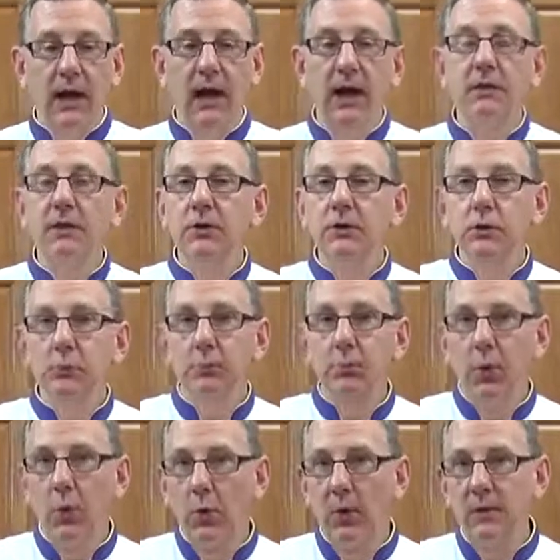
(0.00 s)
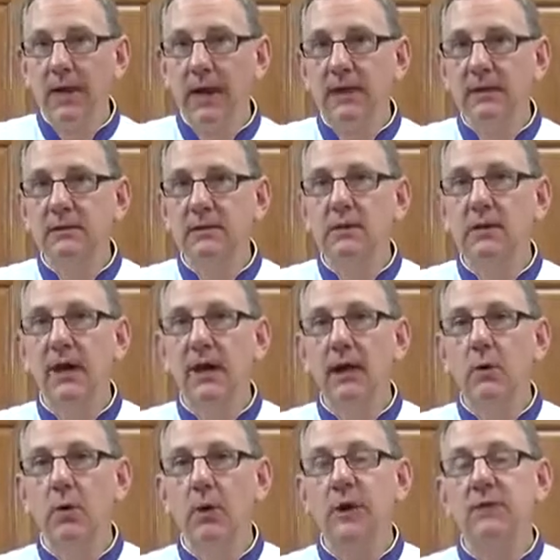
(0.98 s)
and then you pour that into the
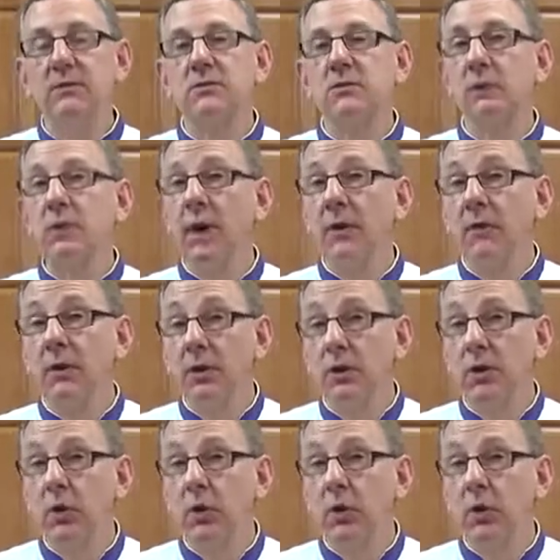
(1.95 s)
egg whites so you have a